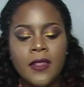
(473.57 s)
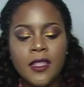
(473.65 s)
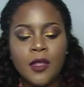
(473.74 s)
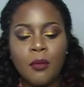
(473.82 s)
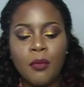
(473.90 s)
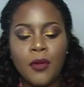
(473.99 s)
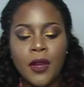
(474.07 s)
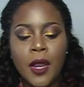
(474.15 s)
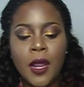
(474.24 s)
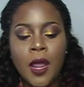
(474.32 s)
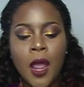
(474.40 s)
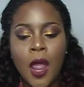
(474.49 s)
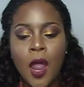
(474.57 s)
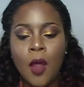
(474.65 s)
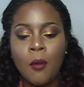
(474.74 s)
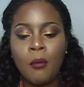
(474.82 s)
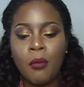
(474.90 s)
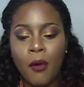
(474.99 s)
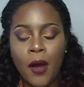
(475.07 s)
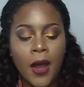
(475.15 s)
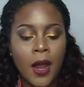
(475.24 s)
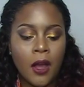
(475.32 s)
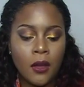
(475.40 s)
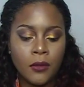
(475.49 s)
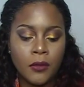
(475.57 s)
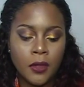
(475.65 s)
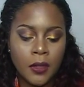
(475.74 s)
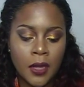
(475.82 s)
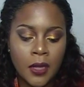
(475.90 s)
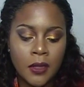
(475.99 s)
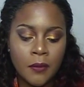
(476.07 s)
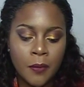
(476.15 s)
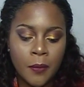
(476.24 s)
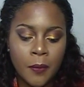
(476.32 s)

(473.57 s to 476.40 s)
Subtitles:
Now this is a pretty brown,